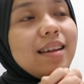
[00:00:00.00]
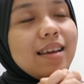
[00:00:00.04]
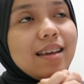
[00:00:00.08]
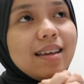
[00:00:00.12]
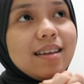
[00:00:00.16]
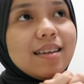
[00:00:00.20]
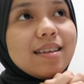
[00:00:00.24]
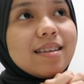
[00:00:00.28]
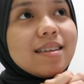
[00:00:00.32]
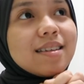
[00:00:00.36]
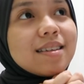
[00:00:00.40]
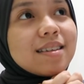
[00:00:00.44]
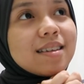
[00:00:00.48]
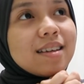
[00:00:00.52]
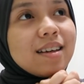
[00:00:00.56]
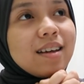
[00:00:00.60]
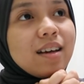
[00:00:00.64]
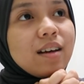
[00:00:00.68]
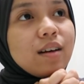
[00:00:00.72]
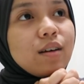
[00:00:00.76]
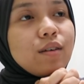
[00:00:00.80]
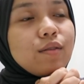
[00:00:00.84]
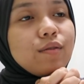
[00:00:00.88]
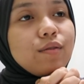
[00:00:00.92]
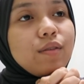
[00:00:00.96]
least
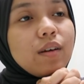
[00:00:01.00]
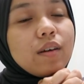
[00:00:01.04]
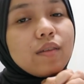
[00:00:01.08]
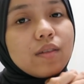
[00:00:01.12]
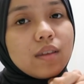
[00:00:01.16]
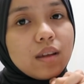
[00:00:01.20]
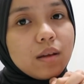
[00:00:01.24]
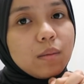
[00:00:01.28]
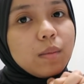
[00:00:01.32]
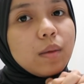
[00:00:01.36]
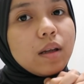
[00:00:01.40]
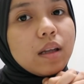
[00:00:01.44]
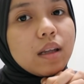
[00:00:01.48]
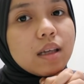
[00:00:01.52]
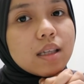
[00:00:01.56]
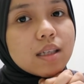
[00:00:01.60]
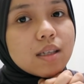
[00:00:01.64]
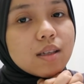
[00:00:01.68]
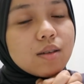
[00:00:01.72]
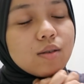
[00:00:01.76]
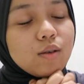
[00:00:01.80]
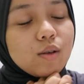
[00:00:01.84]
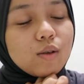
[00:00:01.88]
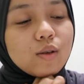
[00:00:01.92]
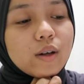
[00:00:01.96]
15
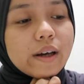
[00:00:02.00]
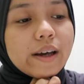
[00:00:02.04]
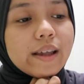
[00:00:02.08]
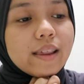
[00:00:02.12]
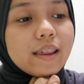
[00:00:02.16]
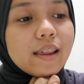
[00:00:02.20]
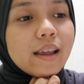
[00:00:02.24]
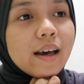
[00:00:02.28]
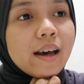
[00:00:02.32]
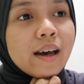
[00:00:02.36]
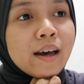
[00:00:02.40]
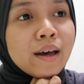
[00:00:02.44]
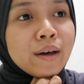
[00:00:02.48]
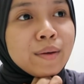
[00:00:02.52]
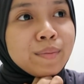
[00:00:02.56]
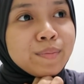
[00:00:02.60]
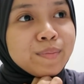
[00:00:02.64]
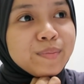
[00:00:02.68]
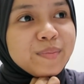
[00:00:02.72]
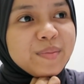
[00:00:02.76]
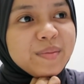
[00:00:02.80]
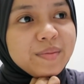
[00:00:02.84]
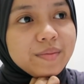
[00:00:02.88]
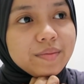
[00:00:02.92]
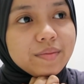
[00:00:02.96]
minutes to get there.
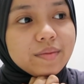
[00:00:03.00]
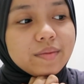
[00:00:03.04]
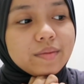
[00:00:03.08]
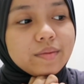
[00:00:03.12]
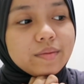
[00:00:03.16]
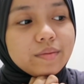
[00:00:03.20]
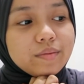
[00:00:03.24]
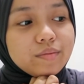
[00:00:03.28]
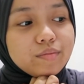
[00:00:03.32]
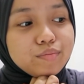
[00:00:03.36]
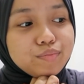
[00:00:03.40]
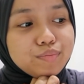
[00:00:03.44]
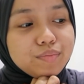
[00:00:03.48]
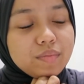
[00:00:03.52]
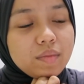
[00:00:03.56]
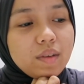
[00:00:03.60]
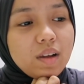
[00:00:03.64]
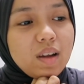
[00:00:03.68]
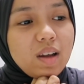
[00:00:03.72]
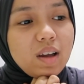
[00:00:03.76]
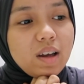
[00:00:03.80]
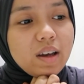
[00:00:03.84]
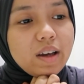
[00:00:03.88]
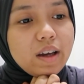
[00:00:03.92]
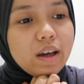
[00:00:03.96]

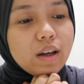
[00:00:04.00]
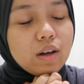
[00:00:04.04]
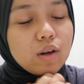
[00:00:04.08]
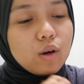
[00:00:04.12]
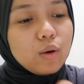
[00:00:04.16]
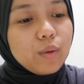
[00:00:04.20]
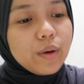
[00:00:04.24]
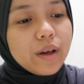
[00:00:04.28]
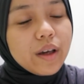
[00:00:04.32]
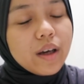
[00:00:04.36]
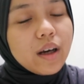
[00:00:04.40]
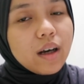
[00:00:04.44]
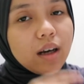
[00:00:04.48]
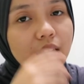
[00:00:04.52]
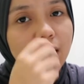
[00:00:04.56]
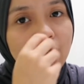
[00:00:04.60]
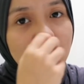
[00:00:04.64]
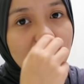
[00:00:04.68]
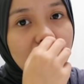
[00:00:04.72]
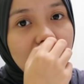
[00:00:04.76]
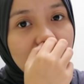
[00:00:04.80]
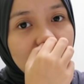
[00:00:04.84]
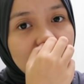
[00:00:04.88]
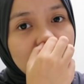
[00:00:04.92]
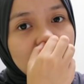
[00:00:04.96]
And knowing
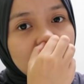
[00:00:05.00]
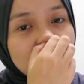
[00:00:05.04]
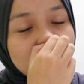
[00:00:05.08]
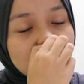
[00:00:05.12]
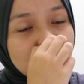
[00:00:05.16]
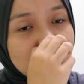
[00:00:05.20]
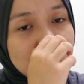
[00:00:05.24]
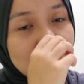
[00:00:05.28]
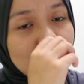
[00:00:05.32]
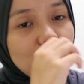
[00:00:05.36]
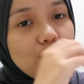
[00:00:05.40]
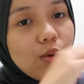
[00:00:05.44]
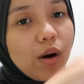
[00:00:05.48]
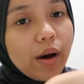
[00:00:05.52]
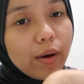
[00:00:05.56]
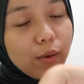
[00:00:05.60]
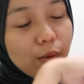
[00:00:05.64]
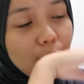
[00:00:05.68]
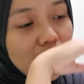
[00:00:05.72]
how slow I